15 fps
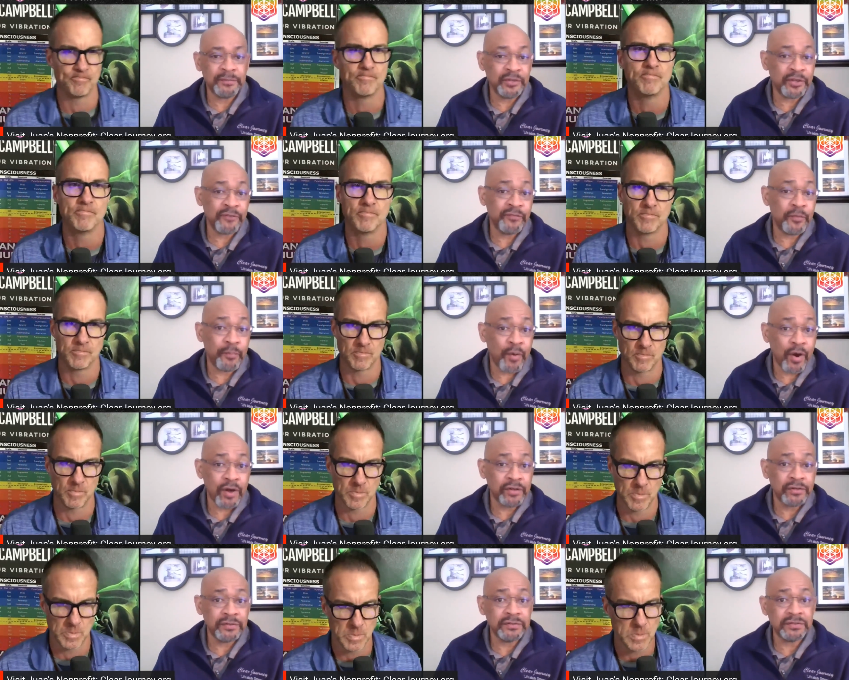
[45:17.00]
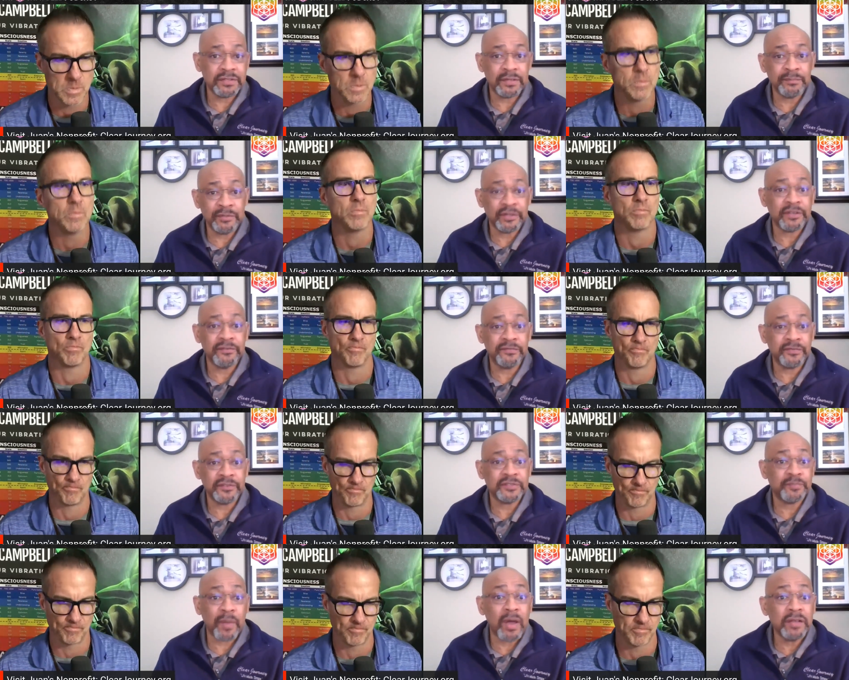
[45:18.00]
Speaker 1: I'm looking for partners and I'm looking for
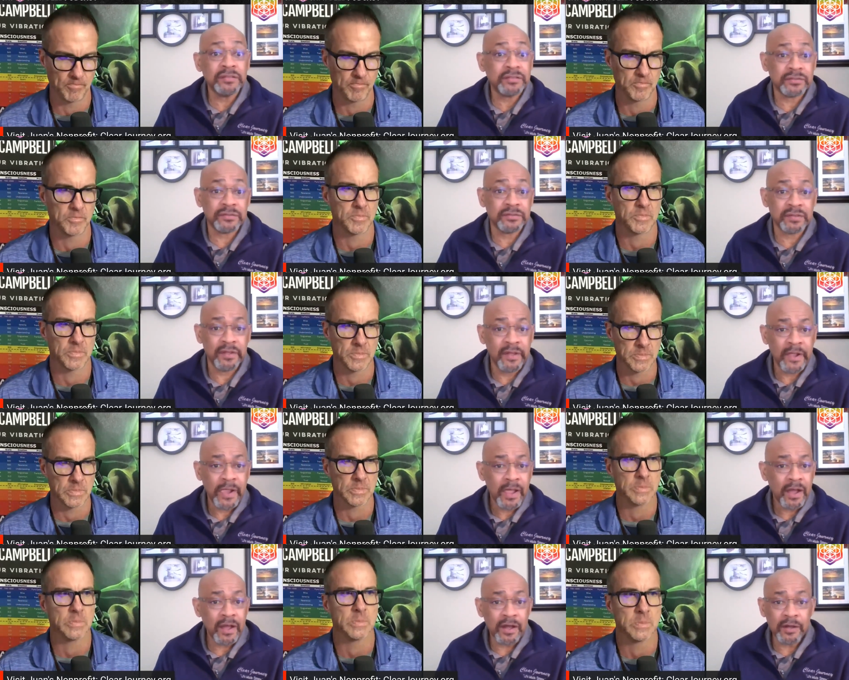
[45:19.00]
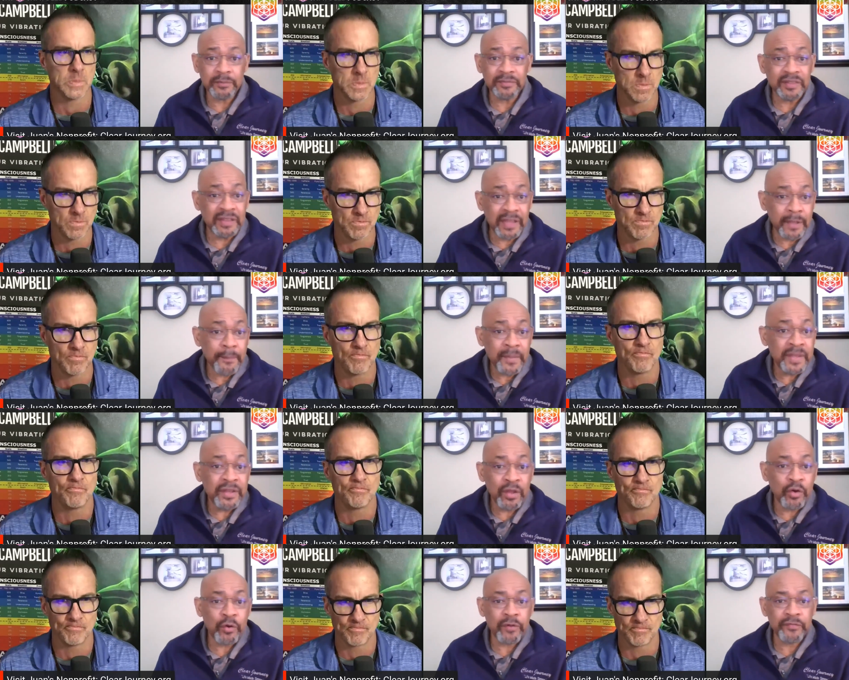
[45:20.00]
sponsors. Um, let me
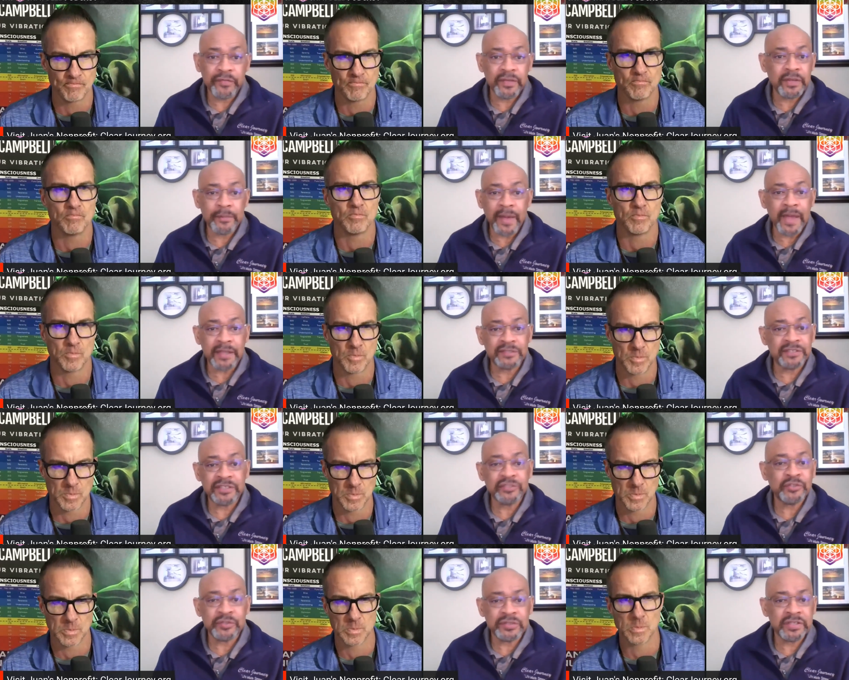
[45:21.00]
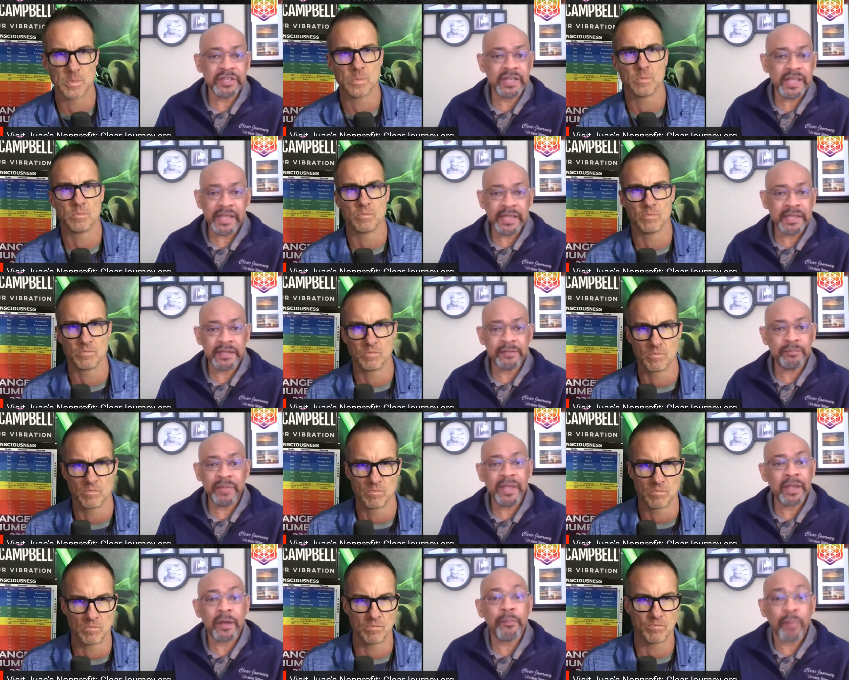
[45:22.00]
know if anybody's interested in
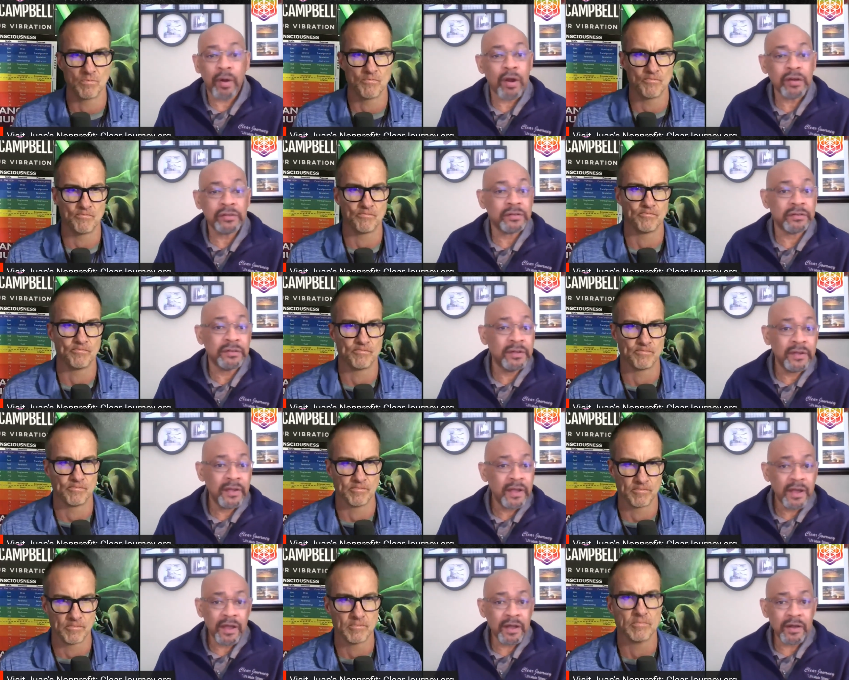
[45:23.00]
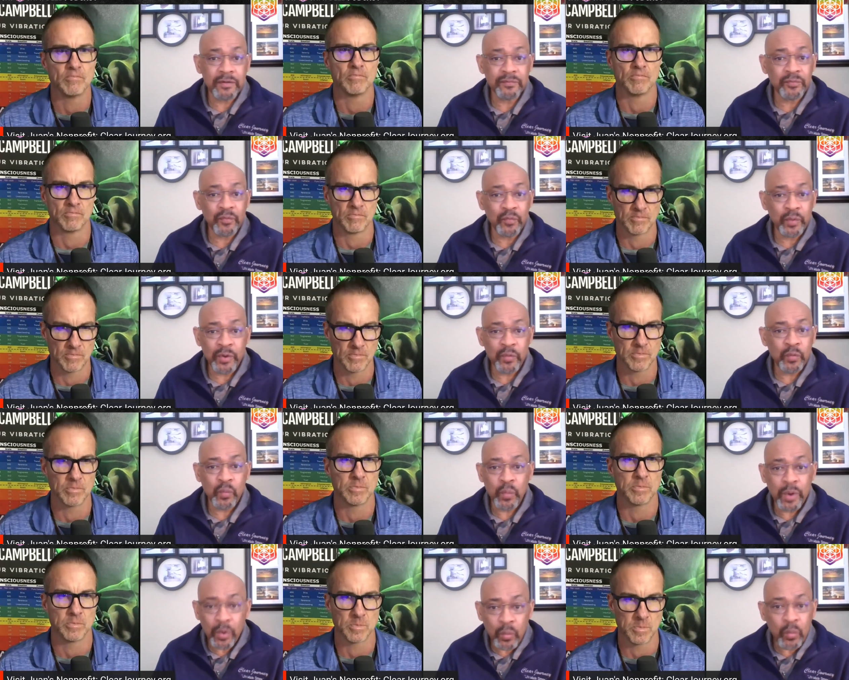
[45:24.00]
being a partner. Um, we
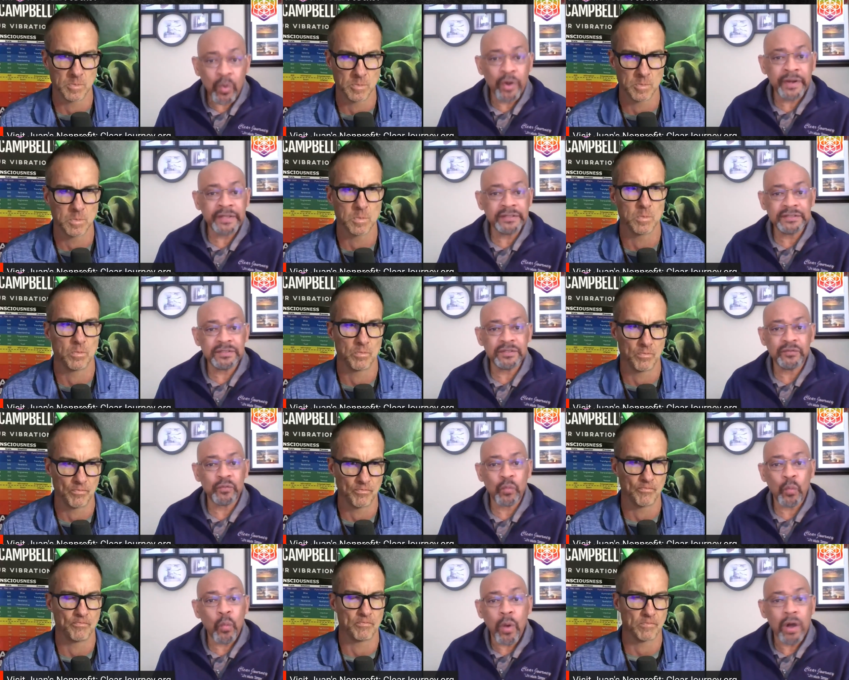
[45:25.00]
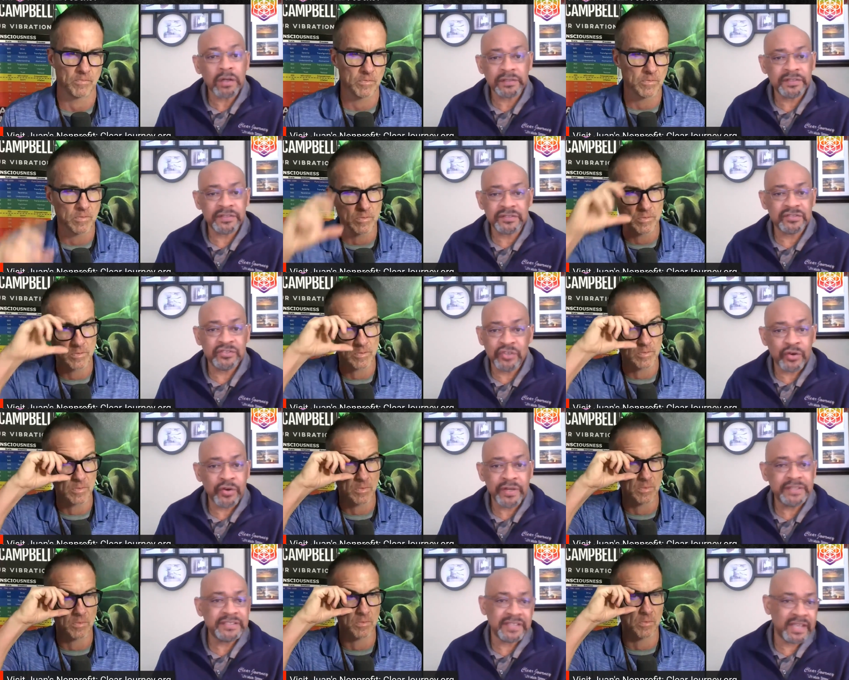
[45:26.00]
we're wanting to walk this
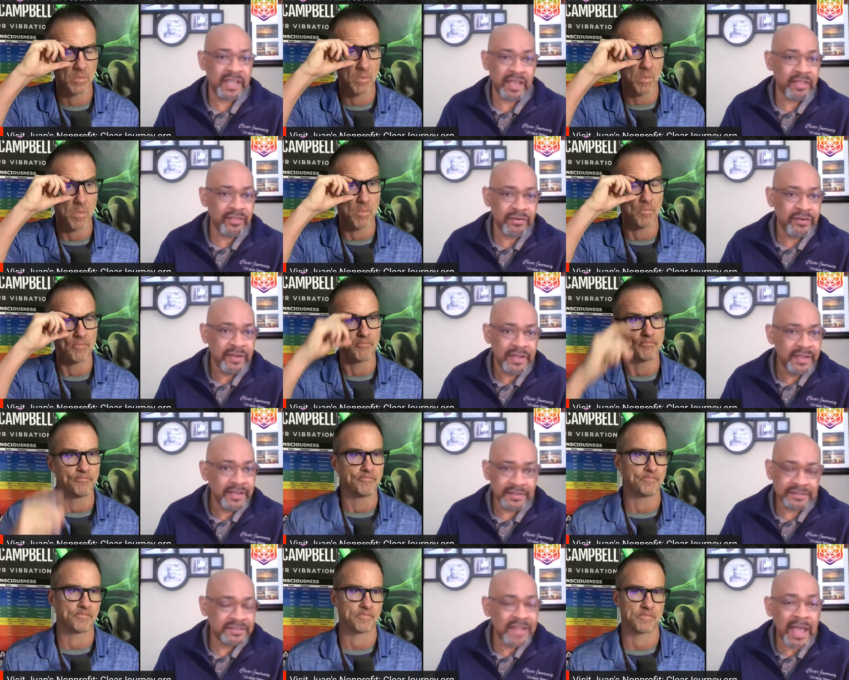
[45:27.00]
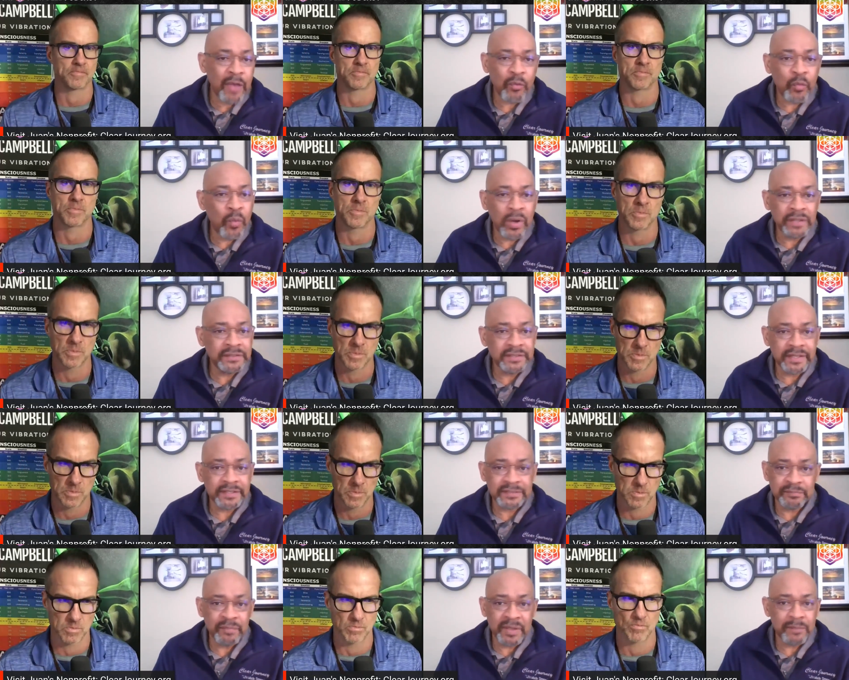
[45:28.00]
journey together. It's not one
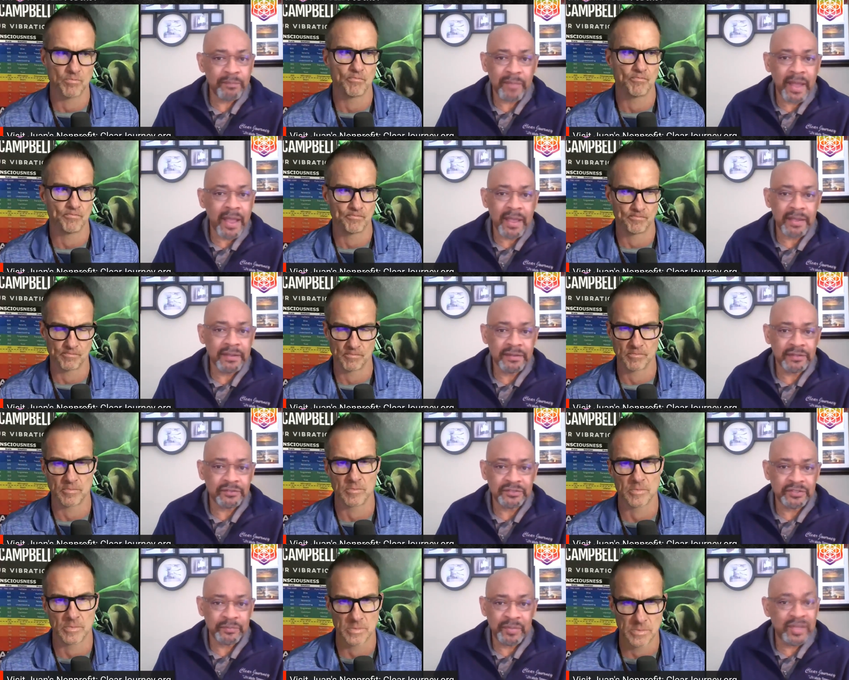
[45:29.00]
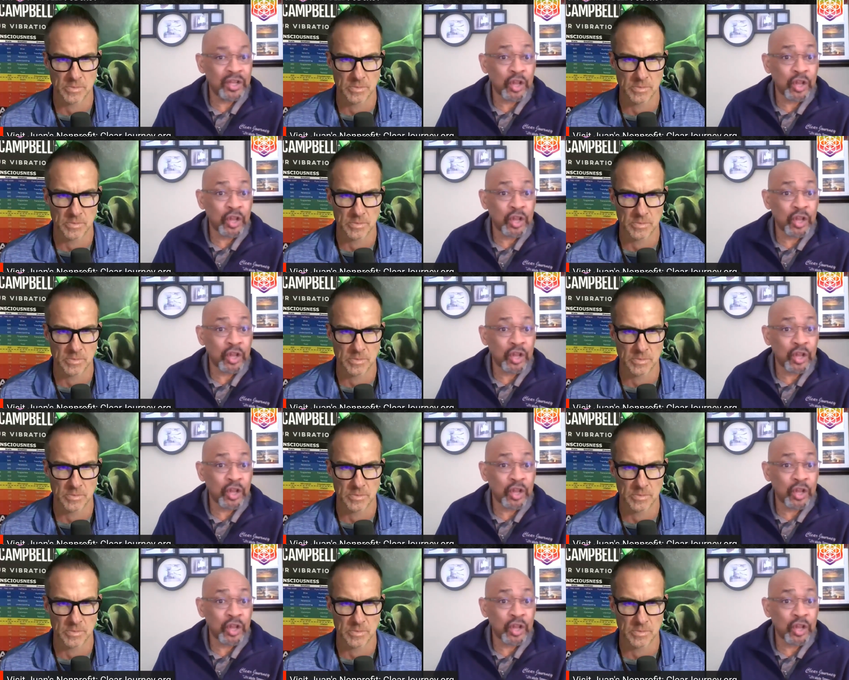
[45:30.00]
that's meant by you know to be